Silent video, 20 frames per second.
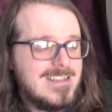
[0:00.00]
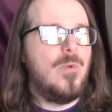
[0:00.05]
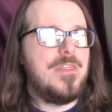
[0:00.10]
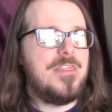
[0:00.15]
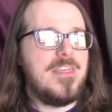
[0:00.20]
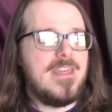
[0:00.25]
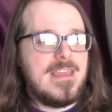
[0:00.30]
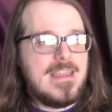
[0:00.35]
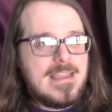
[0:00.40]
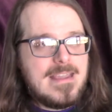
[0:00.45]

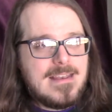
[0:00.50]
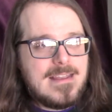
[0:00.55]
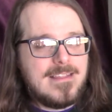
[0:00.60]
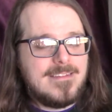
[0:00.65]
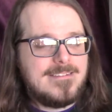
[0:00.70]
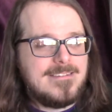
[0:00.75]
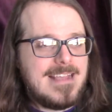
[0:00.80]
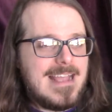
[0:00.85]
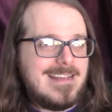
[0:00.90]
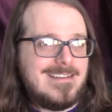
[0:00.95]
Within
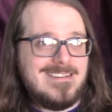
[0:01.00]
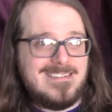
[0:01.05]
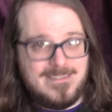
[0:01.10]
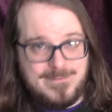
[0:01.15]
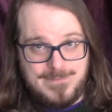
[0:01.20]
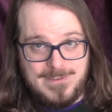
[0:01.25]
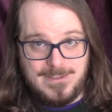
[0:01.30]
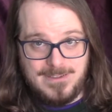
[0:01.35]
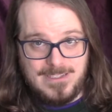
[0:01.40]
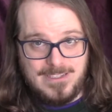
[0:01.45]
Santa's
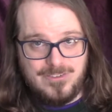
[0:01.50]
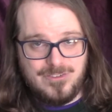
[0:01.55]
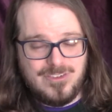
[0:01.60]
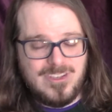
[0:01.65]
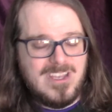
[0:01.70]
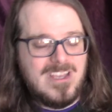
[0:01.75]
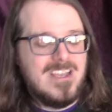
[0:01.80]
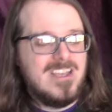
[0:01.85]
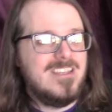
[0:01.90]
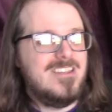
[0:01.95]
village,
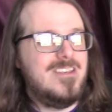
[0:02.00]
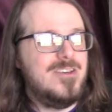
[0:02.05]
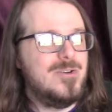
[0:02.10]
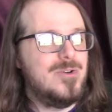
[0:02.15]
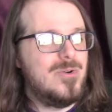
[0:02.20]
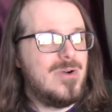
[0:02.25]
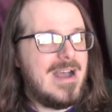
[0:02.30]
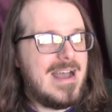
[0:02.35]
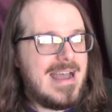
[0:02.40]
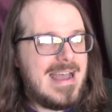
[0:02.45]

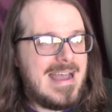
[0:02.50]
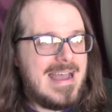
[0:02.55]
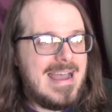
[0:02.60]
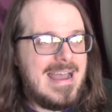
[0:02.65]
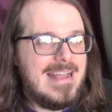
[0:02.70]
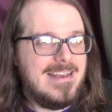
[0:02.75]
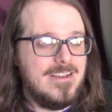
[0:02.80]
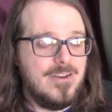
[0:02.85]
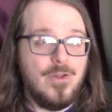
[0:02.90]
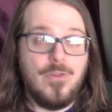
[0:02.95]
you
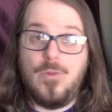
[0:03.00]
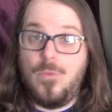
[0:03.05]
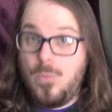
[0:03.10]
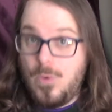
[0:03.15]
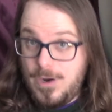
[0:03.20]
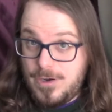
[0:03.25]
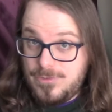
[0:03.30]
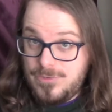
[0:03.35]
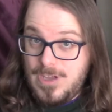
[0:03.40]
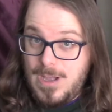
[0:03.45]
had, the
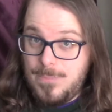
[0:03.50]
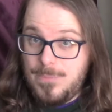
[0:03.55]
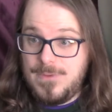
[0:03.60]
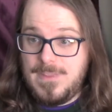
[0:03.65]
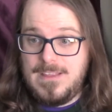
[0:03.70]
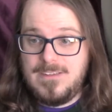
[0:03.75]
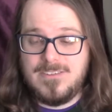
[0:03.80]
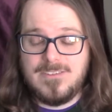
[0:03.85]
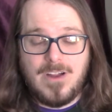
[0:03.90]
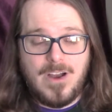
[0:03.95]
workshop where
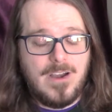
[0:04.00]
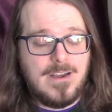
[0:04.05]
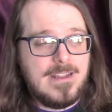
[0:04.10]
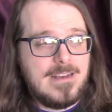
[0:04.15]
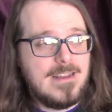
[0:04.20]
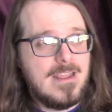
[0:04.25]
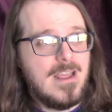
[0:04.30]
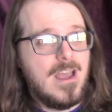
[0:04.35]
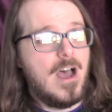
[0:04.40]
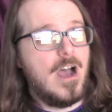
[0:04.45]
they
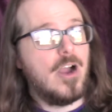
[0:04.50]
started.